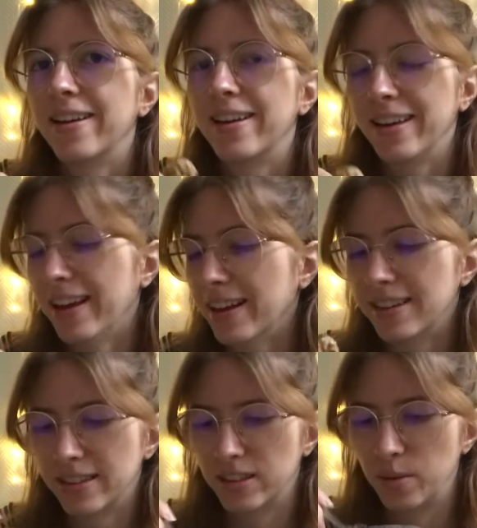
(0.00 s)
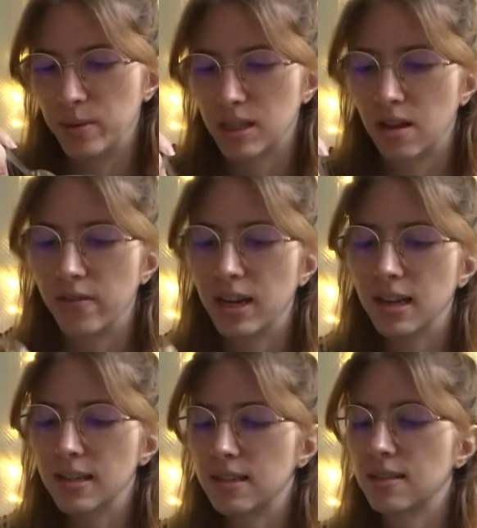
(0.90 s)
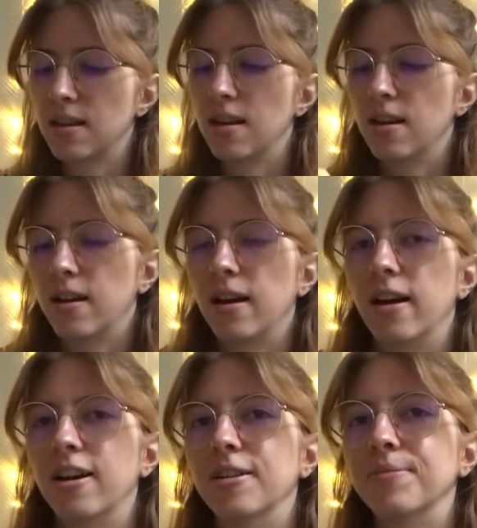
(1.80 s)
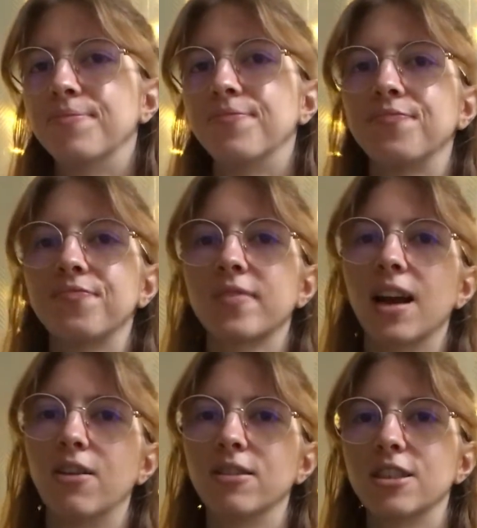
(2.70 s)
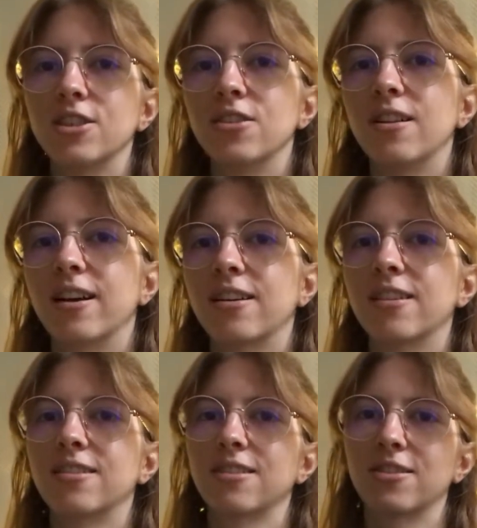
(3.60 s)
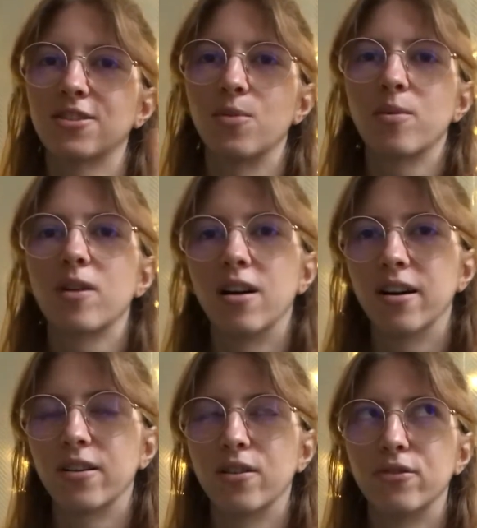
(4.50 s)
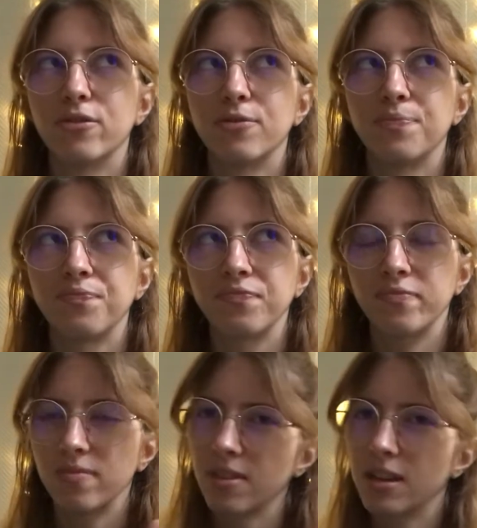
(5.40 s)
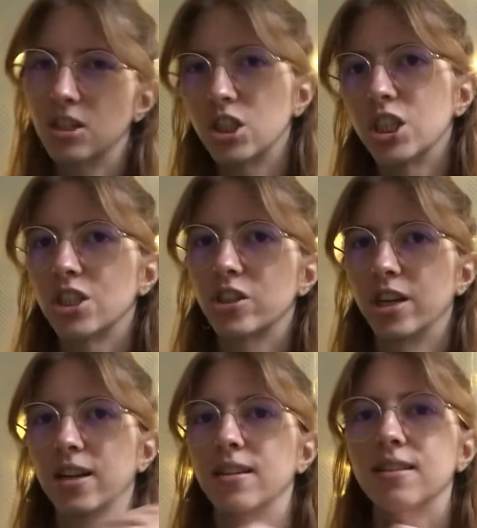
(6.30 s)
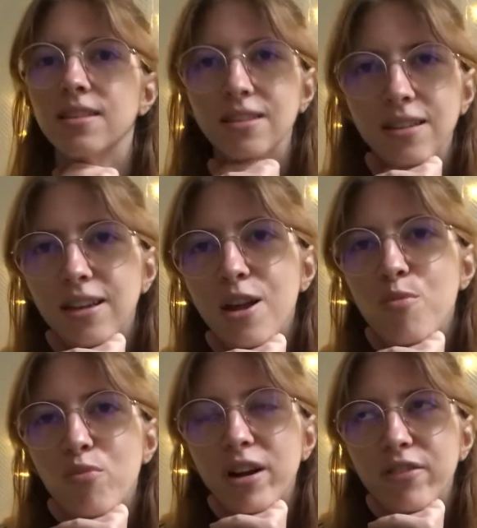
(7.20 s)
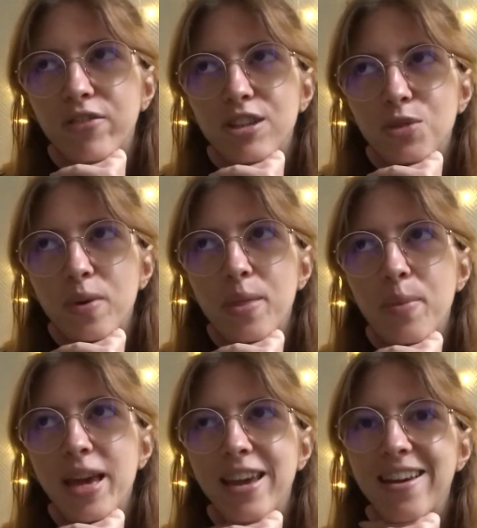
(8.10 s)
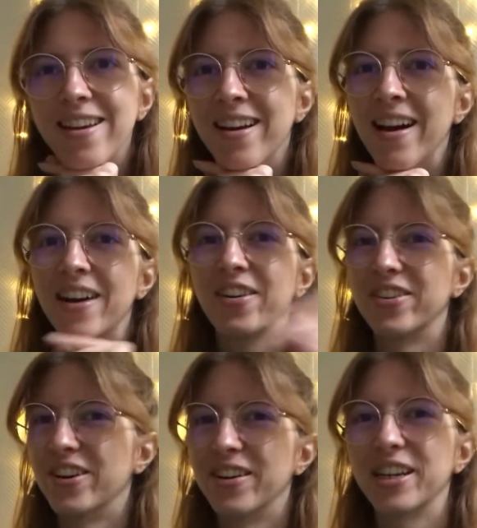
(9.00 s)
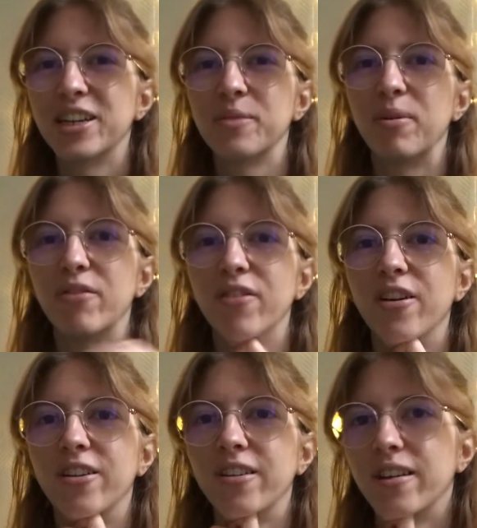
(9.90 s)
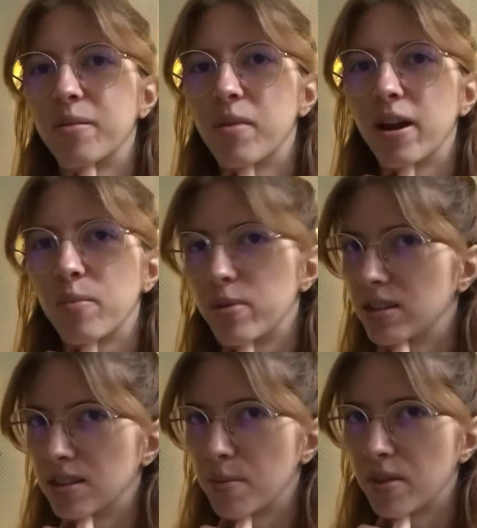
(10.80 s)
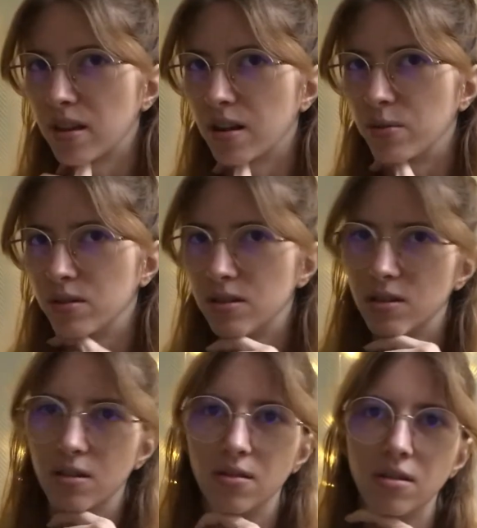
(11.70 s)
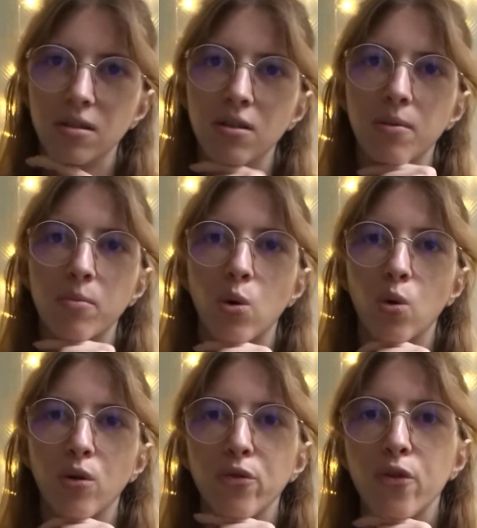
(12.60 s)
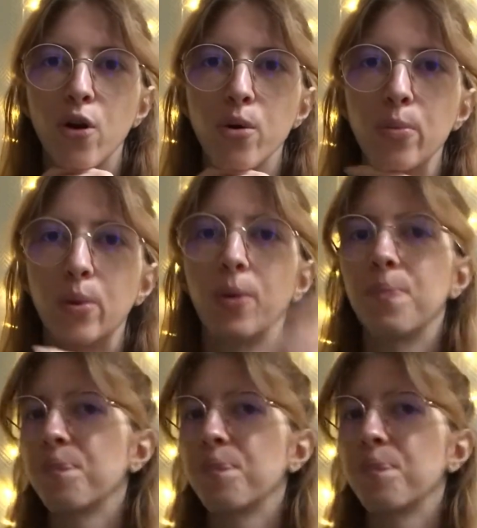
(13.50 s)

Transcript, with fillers: yeah so biscuit it is um, I wanted to do like some kind of chit chat breakfast with me. I don't know, it could be fun. It might be something I would do more often, but